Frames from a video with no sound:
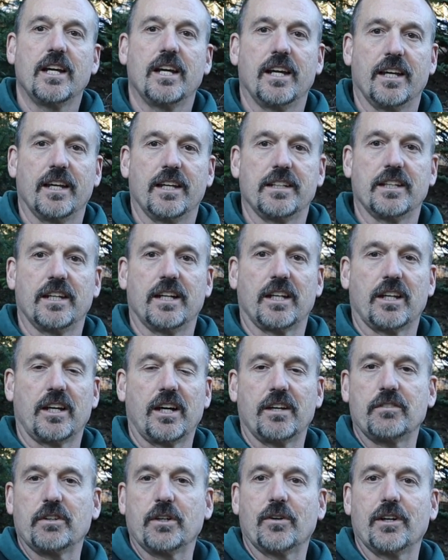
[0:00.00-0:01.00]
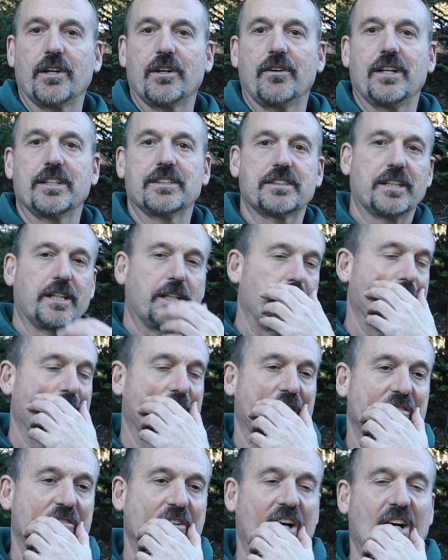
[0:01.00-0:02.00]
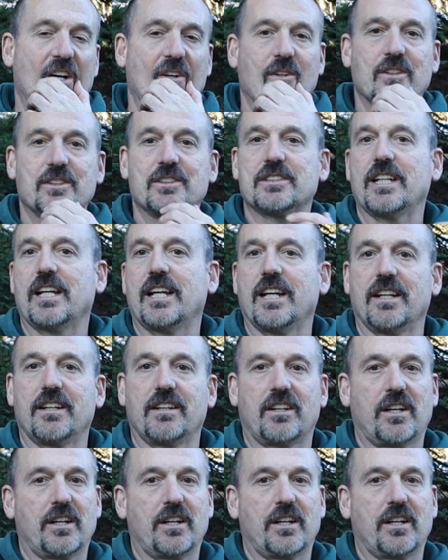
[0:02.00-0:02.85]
And a lot of you are interested in the firewood stand.